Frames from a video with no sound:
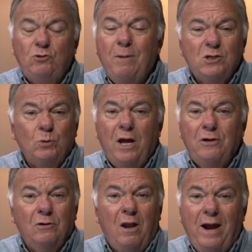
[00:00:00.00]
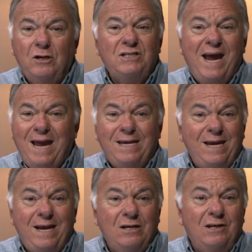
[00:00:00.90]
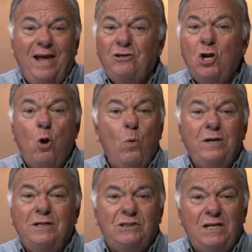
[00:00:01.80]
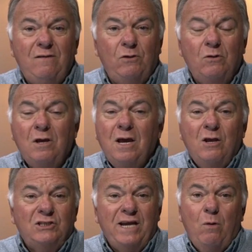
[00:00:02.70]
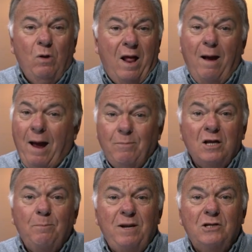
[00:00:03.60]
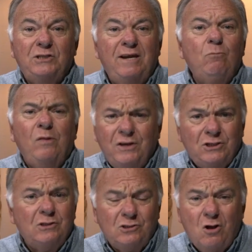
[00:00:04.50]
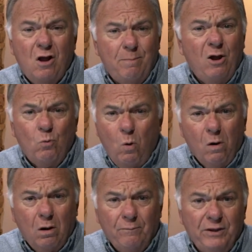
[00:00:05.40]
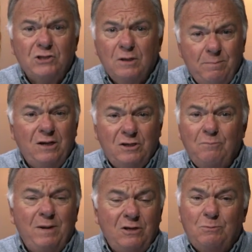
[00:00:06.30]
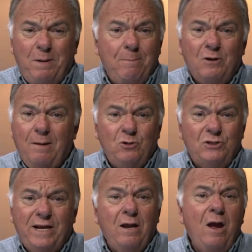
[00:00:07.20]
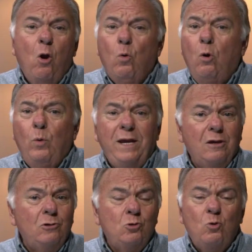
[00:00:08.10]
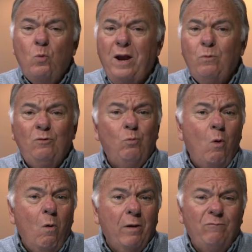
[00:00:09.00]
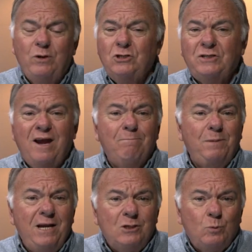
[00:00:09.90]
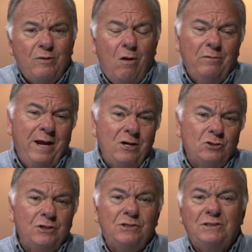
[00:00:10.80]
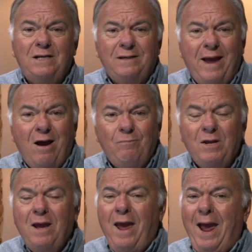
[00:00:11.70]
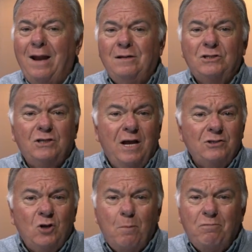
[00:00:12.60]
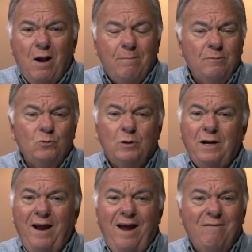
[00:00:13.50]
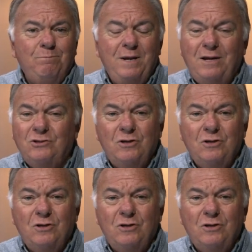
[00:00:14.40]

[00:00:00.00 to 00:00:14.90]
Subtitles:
You might as well underline, take heed, let no one deceive you. Say, well, I'm not going to be deceived. Well, this is going to talk about war. It's going to mean, it means people come to you and say, well, we can do away with war. If we just have peace with all nations, sit down and discuss our problems, we're going to have peace.